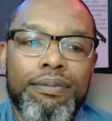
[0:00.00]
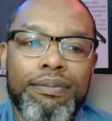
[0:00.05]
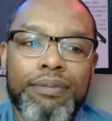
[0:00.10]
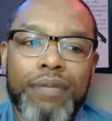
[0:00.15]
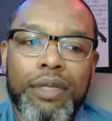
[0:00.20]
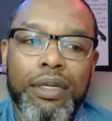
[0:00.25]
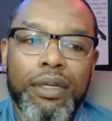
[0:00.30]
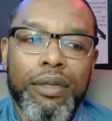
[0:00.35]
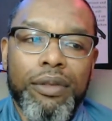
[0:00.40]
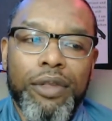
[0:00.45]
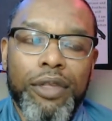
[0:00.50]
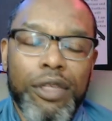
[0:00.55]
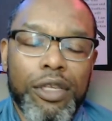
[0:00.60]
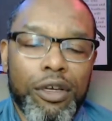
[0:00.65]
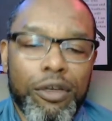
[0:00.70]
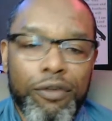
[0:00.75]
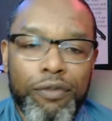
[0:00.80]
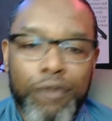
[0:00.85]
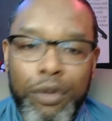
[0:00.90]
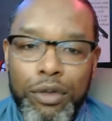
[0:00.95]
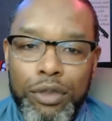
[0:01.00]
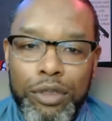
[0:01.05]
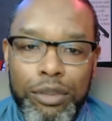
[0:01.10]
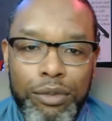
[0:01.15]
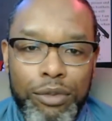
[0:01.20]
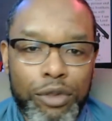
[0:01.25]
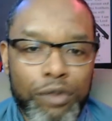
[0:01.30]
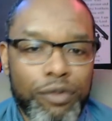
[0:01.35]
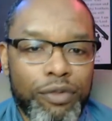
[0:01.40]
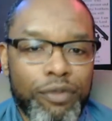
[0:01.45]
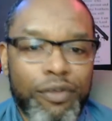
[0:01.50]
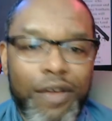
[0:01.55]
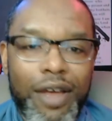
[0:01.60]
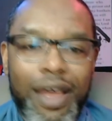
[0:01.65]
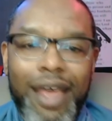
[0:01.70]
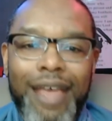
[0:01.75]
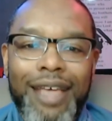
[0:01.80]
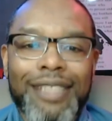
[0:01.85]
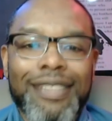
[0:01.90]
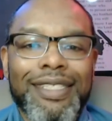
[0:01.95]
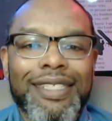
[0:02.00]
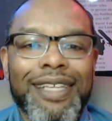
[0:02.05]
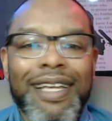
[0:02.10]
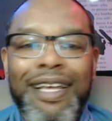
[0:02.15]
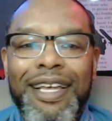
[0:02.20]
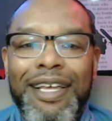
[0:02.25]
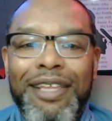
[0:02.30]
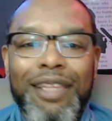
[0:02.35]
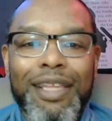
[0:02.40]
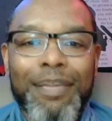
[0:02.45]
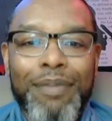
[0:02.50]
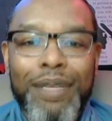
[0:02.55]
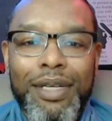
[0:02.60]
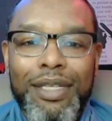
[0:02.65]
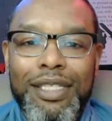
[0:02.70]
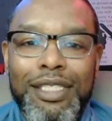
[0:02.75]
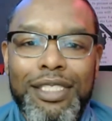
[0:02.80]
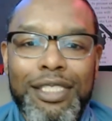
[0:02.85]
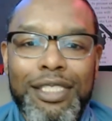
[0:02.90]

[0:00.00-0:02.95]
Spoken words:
the young folks are moving fast. They pick this